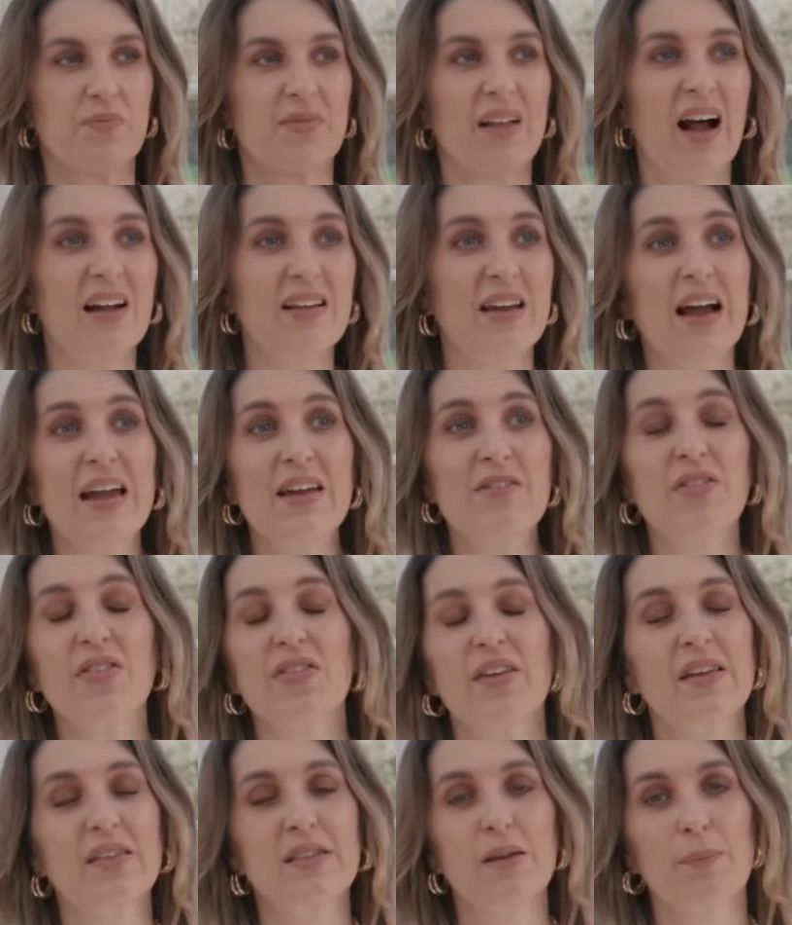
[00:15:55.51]
I even
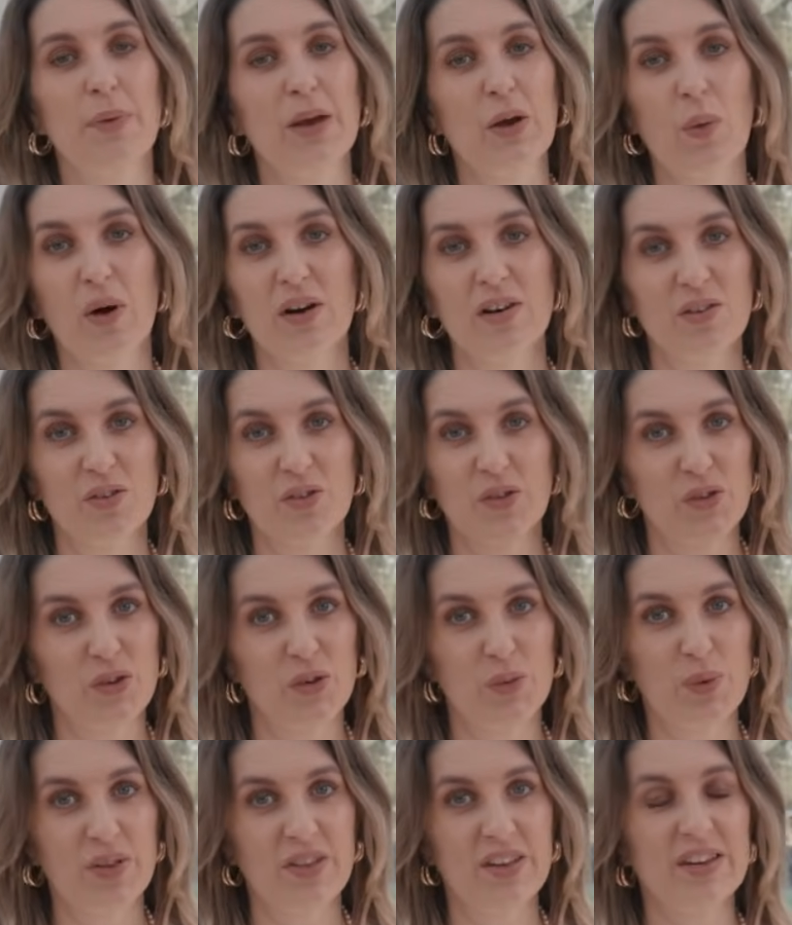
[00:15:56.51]
think the big one looks
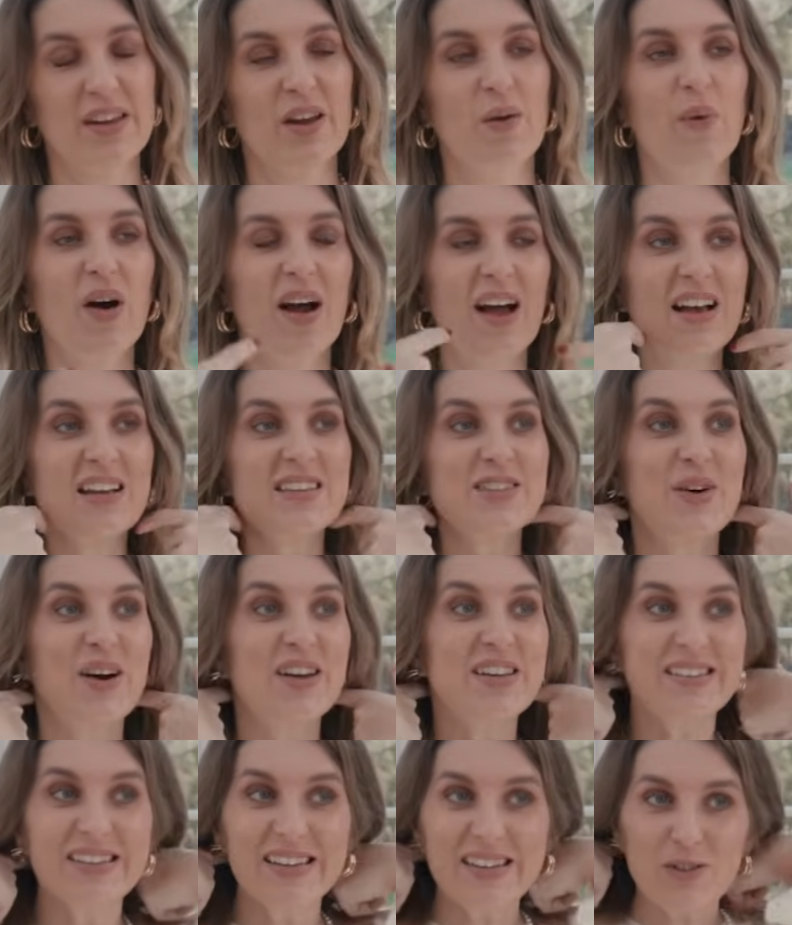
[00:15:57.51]
good with the knitwear, so
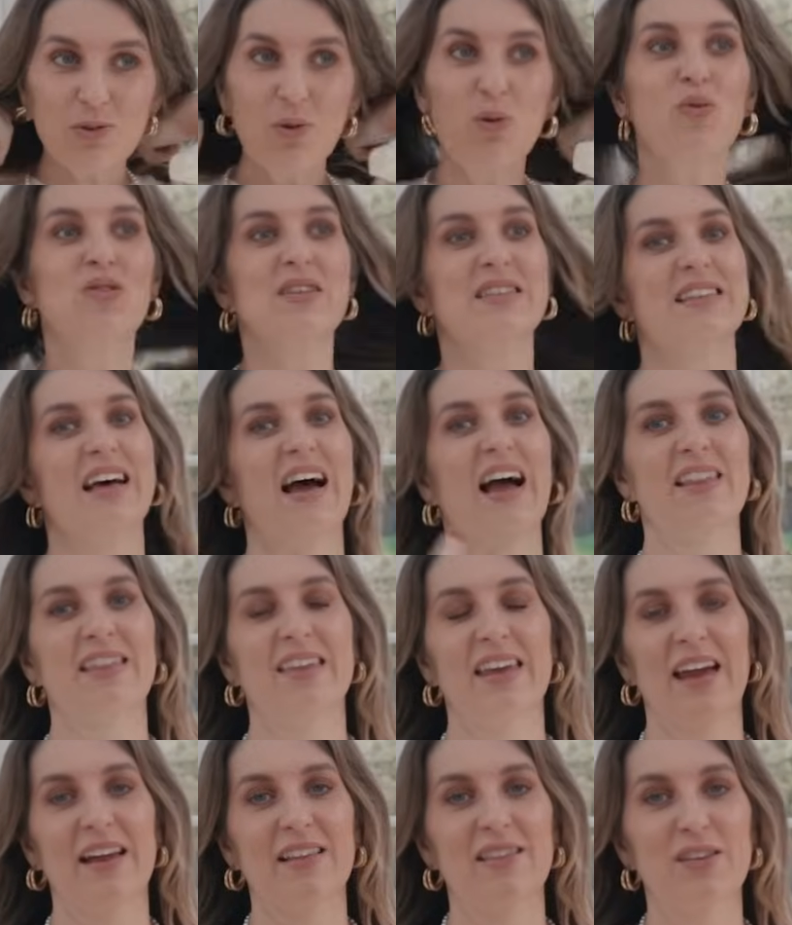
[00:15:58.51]
I did order that in
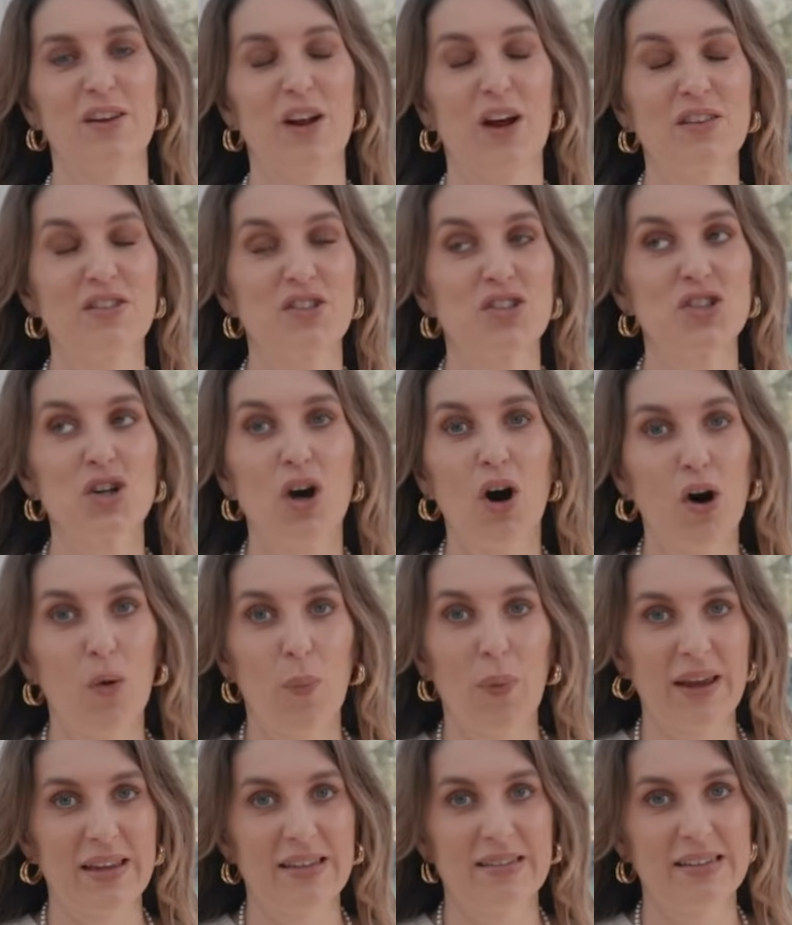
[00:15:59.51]
the end, and I just
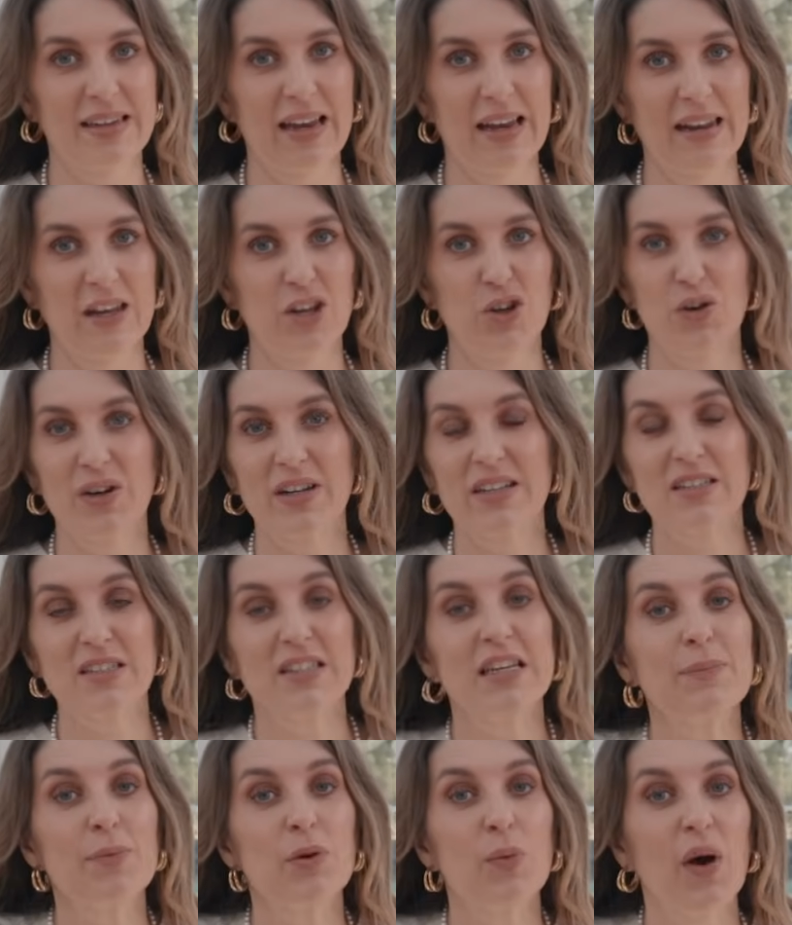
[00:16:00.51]
can't wait to get it. You're gonna
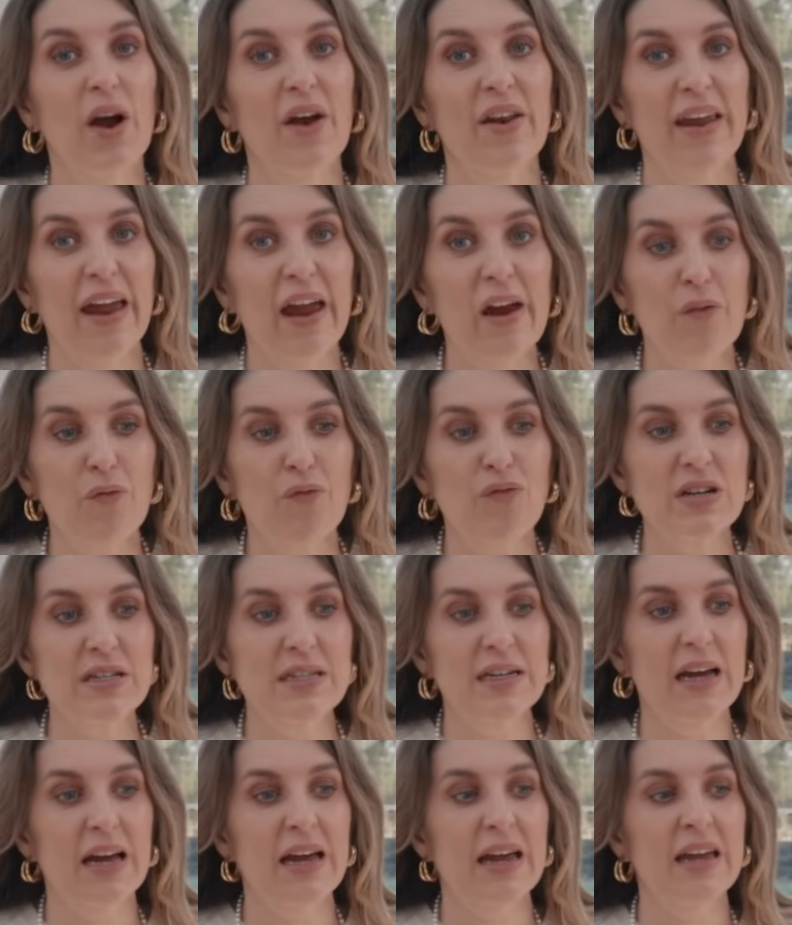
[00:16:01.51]
see me wearing it every
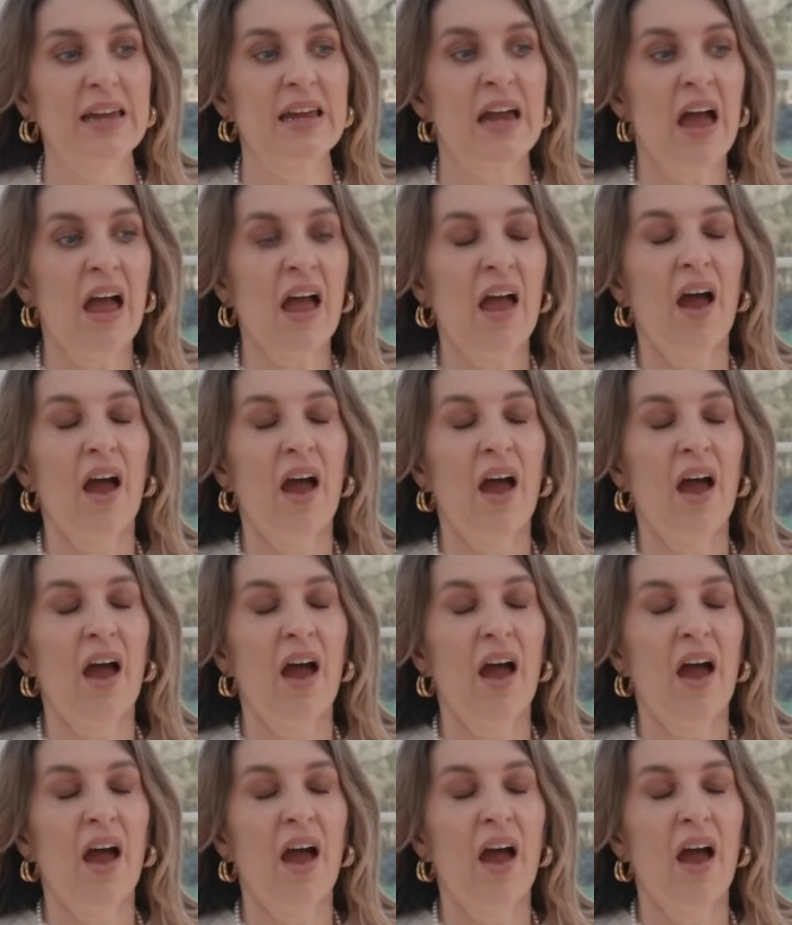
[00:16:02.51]
day.